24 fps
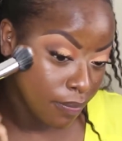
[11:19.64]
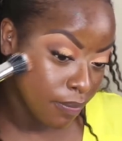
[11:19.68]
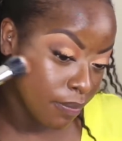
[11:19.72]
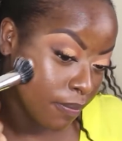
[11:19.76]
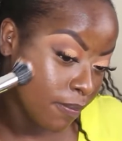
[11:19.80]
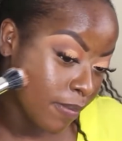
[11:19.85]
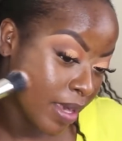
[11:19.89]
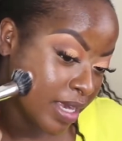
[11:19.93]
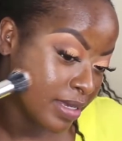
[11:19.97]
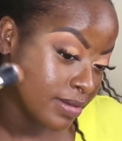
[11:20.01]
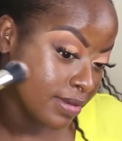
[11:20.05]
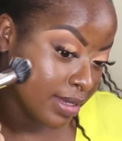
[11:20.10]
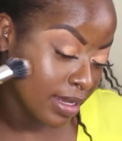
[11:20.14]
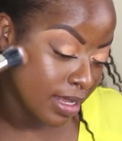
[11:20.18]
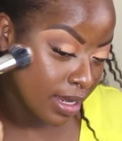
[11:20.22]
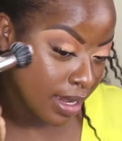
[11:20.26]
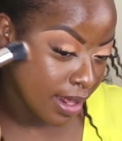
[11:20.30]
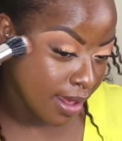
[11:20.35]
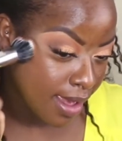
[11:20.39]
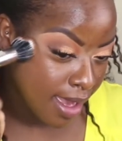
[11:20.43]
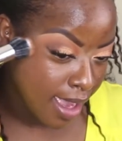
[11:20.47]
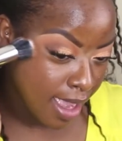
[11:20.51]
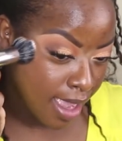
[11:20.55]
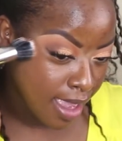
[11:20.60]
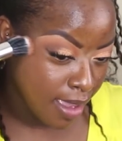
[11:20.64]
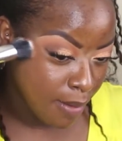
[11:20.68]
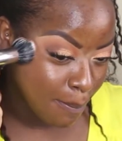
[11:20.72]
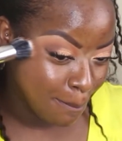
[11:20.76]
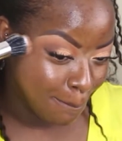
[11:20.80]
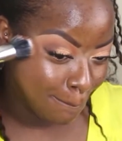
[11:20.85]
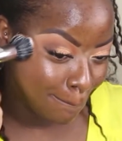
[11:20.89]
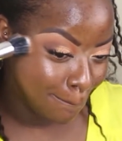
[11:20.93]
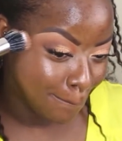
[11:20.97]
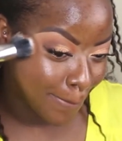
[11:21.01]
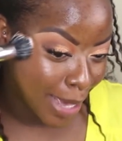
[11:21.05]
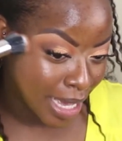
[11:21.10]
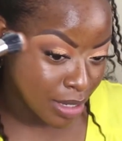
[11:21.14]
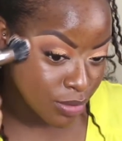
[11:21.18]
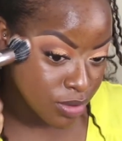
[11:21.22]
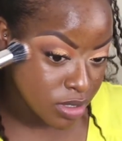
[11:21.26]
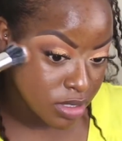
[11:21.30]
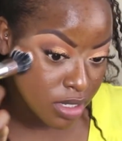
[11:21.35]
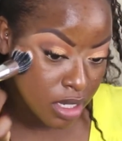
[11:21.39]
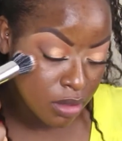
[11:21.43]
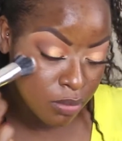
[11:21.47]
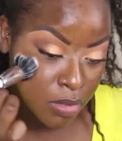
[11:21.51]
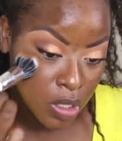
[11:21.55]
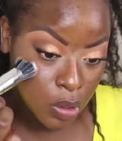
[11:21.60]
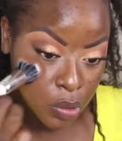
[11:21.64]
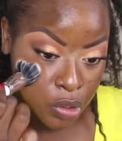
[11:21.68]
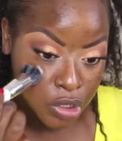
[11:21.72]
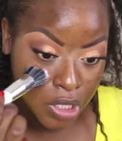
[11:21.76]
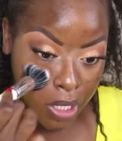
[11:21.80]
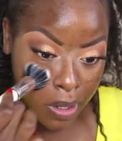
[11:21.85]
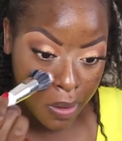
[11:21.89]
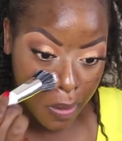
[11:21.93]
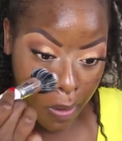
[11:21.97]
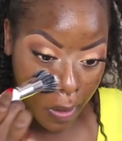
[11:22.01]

basically a bouncing motion.